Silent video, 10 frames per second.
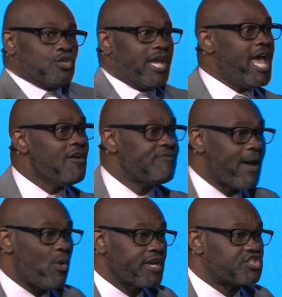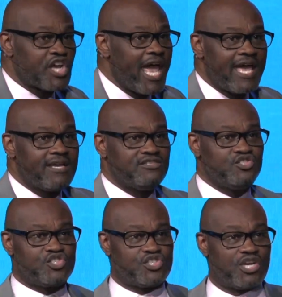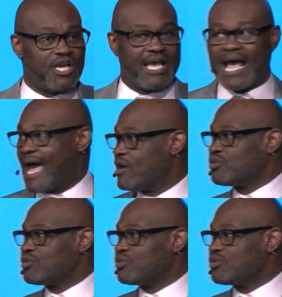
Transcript: If I want to change, I don't